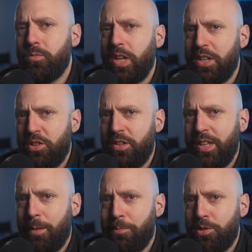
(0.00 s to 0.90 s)
I start
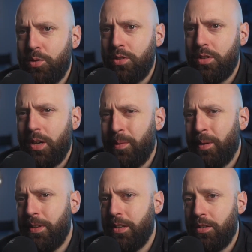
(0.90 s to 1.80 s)
the episode. I
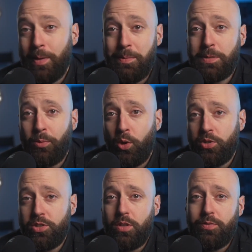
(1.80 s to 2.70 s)
mean, there might be
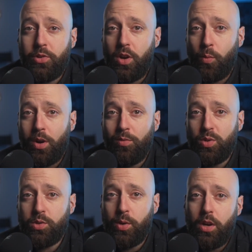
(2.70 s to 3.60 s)
spoilers here if you're not aware of
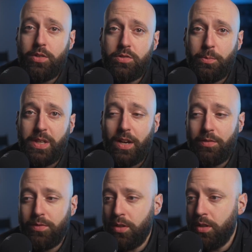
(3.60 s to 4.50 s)
what's going on, so be
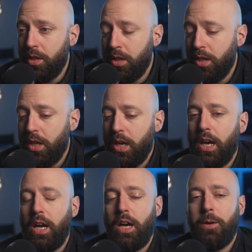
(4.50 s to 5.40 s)
careful.
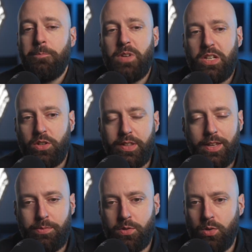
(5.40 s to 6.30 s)
I start the
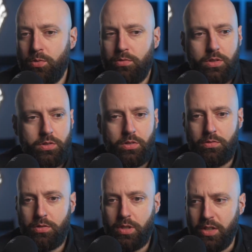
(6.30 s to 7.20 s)
episode.
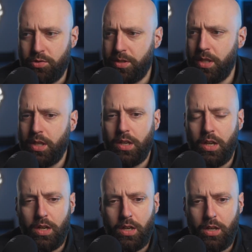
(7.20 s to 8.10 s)
It's interesting,
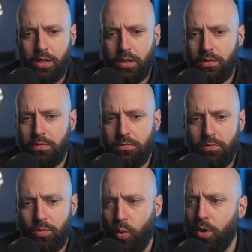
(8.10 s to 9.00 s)

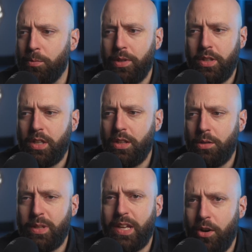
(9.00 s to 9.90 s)
world building a
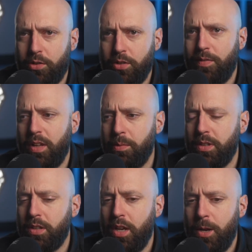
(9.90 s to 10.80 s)
little bit, character development,